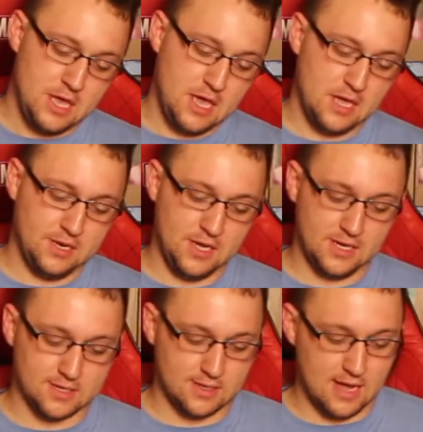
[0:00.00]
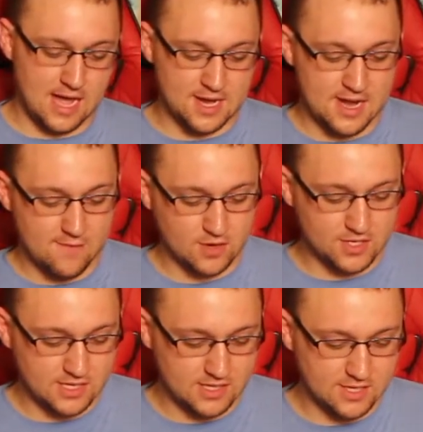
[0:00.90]
and I'd never
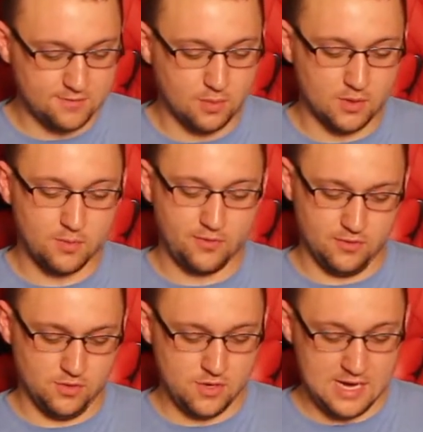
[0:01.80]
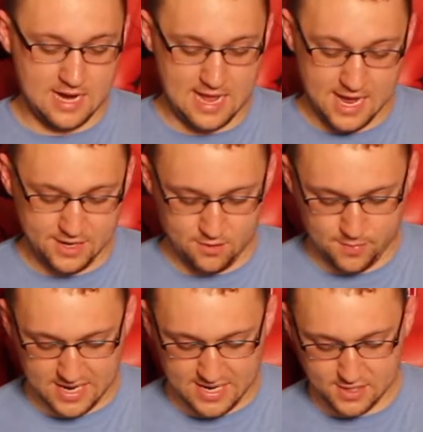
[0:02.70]
seen this one before, and I had to
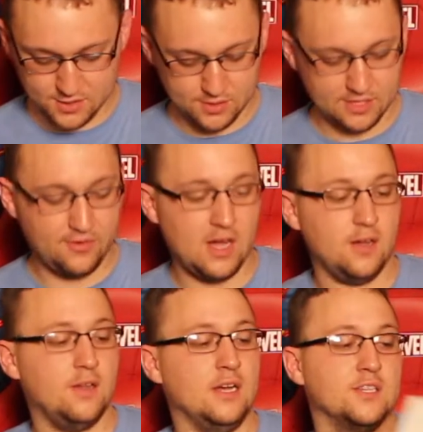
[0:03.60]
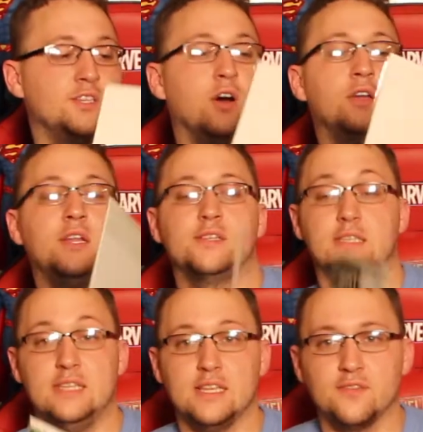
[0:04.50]
buy it as soon as I saw it. It is
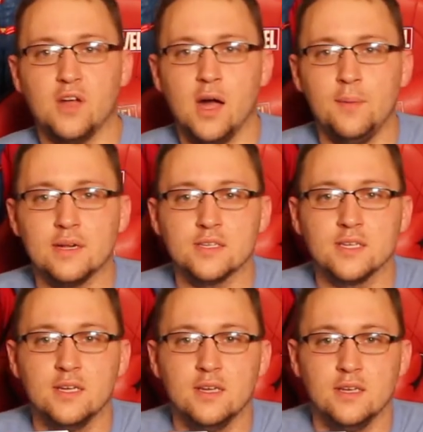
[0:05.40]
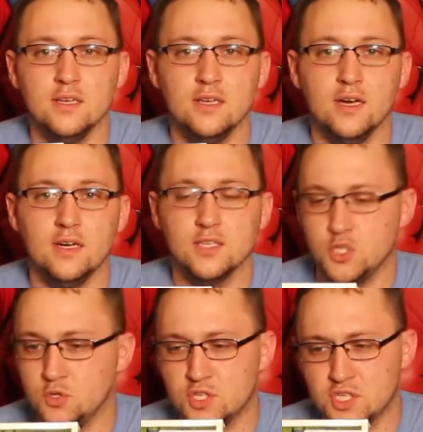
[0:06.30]
Detective Comics
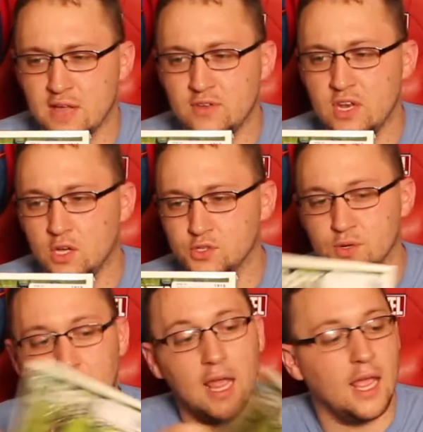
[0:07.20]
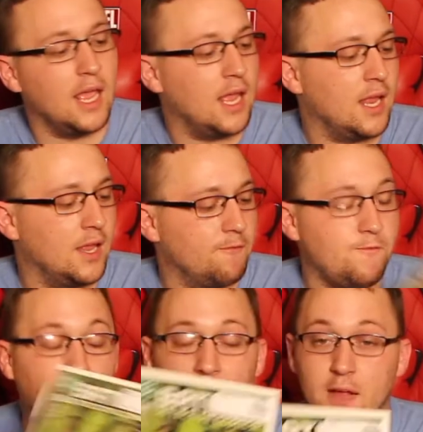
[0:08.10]
issue
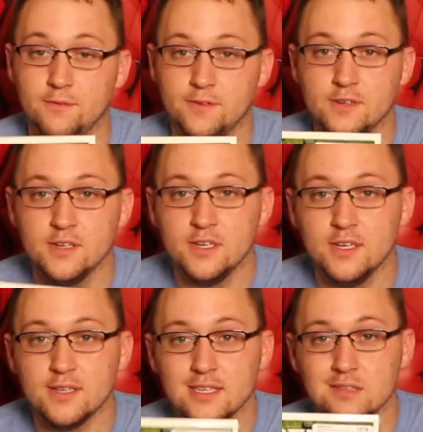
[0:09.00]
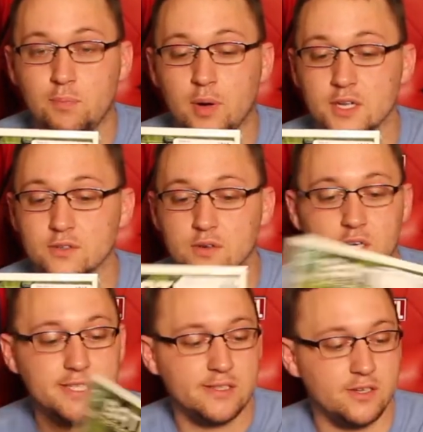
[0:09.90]
705. This puzzle
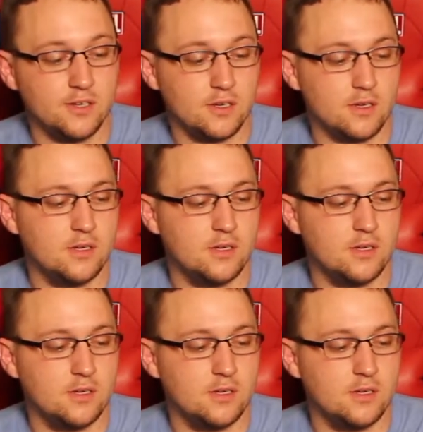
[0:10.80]
cover